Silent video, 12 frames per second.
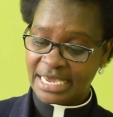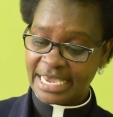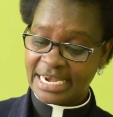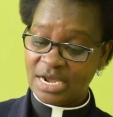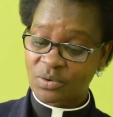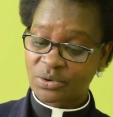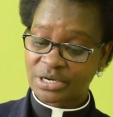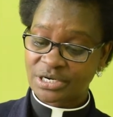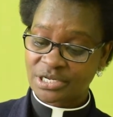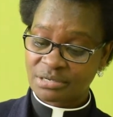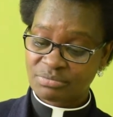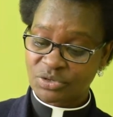and I will
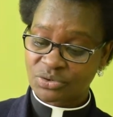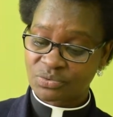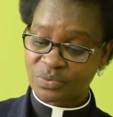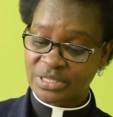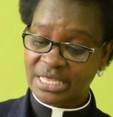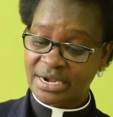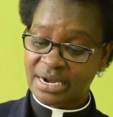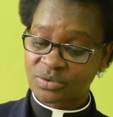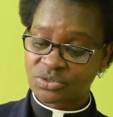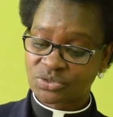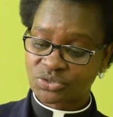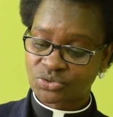redeem you with an
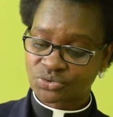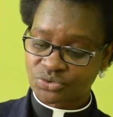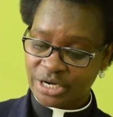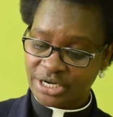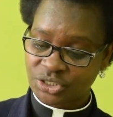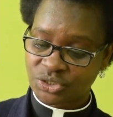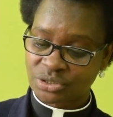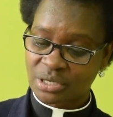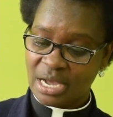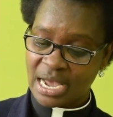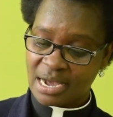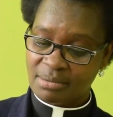outstretched
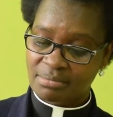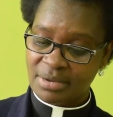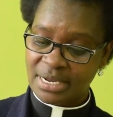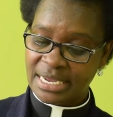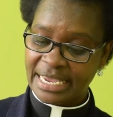arm